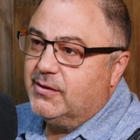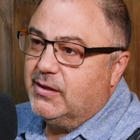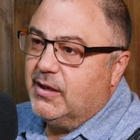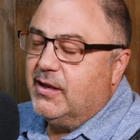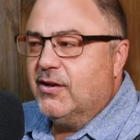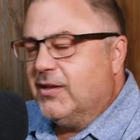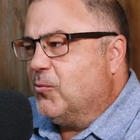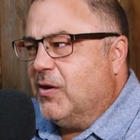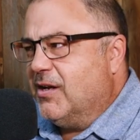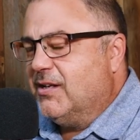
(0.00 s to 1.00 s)
Mm. You're like,
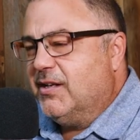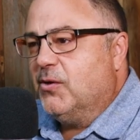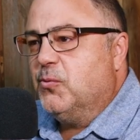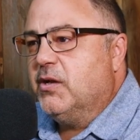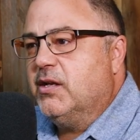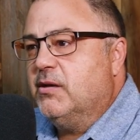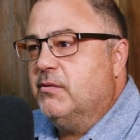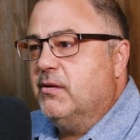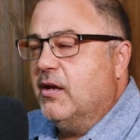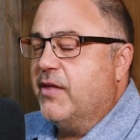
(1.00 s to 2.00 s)
what? You know what?
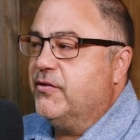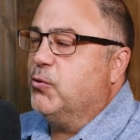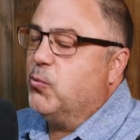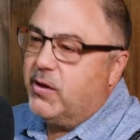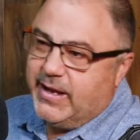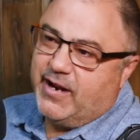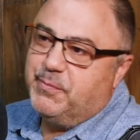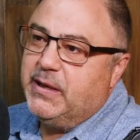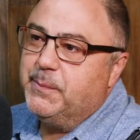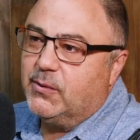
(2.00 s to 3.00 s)
I think they're running out of
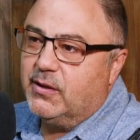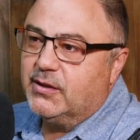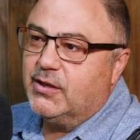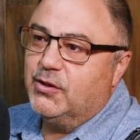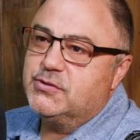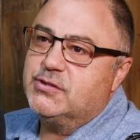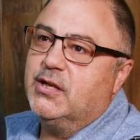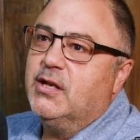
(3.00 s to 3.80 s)
people on the coast,